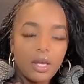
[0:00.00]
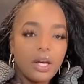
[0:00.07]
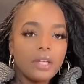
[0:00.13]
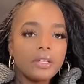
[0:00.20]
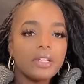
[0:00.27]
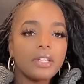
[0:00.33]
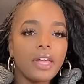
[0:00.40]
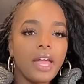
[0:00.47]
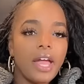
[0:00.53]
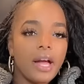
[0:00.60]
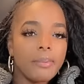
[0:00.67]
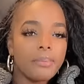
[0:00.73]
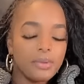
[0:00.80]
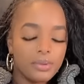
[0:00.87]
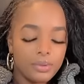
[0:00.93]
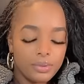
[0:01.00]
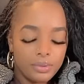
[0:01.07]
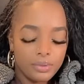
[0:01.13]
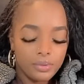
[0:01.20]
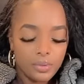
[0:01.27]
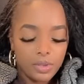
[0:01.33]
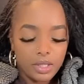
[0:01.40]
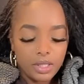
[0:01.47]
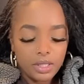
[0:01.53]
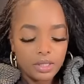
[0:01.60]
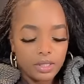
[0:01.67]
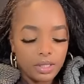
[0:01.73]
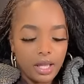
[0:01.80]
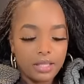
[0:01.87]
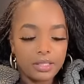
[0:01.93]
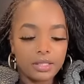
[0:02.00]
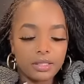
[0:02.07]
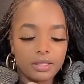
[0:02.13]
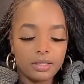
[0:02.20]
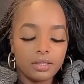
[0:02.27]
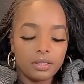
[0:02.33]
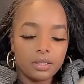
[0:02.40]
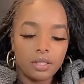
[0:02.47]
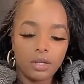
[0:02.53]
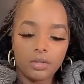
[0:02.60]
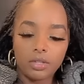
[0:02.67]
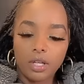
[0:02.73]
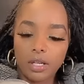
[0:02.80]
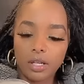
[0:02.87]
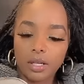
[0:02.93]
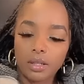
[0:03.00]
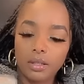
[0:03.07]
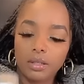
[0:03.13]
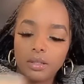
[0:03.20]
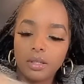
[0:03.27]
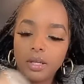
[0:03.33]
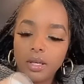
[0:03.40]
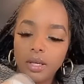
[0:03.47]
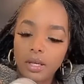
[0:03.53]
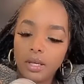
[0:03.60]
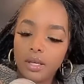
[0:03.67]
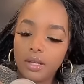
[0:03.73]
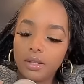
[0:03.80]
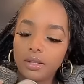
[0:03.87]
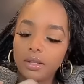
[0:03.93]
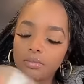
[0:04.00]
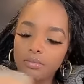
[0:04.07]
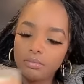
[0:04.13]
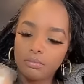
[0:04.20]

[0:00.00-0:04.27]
another apple one. I just showed y'all that. And this,